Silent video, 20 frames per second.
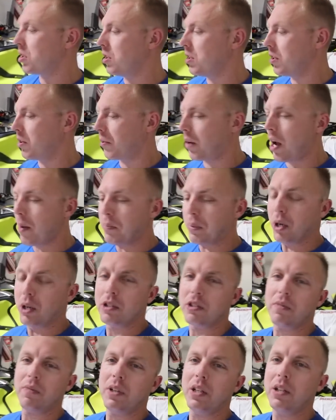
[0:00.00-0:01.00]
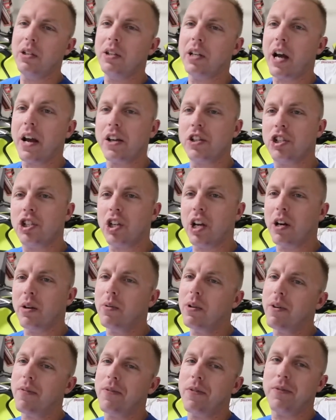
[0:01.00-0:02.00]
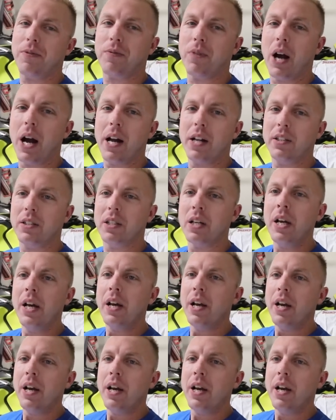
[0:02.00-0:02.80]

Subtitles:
you know, when I post a video, you guys share it with your friends.